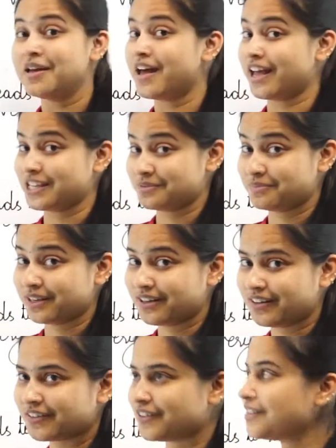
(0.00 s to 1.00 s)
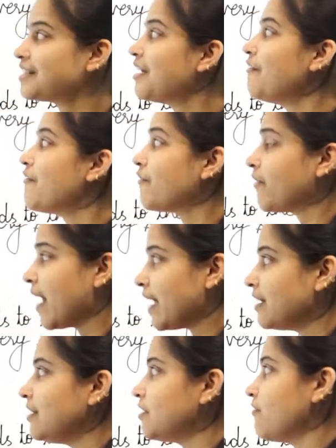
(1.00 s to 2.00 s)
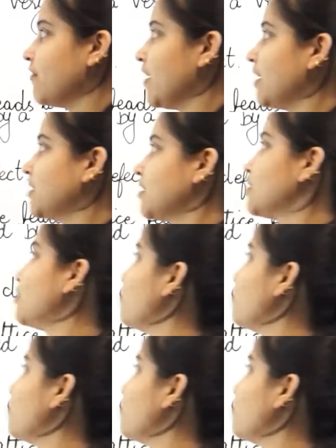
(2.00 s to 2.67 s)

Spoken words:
as because Frankel defect is